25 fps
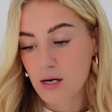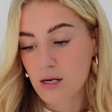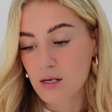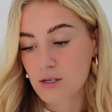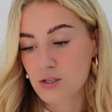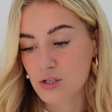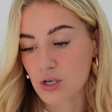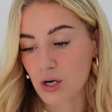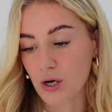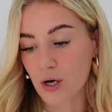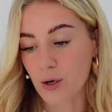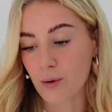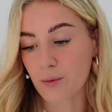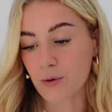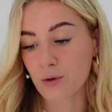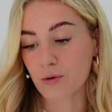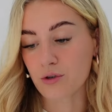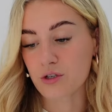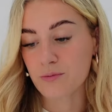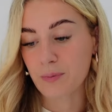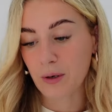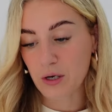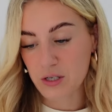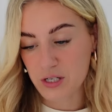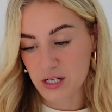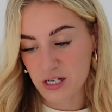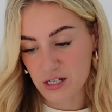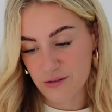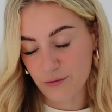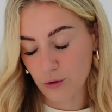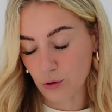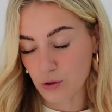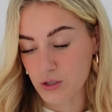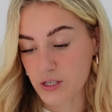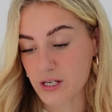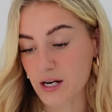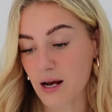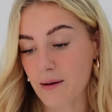so your deposit is
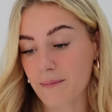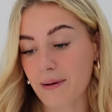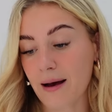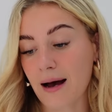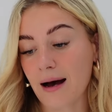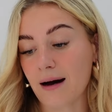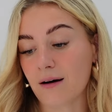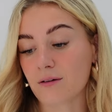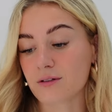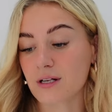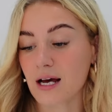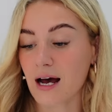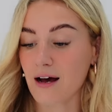forty-nine pounds,